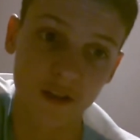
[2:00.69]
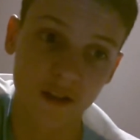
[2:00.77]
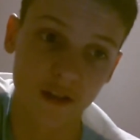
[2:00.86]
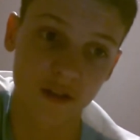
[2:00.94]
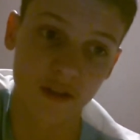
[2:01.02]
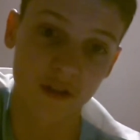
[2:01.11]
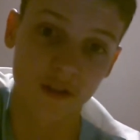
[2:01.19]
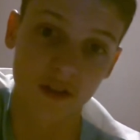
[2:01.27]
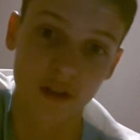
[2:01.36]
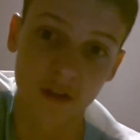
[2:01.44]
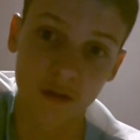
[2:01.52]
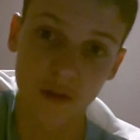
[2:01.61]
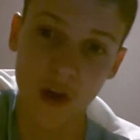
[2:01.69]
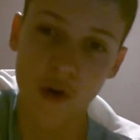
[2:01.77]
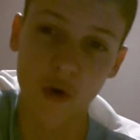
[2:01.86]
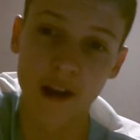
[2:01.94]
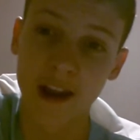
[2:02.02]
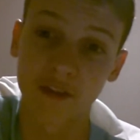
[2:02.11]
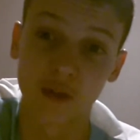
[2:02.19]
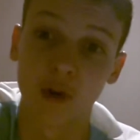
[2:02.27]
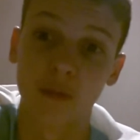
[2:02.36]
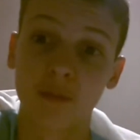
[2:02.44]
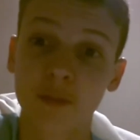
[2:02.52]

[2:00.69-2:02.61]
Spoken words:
just annoy everyone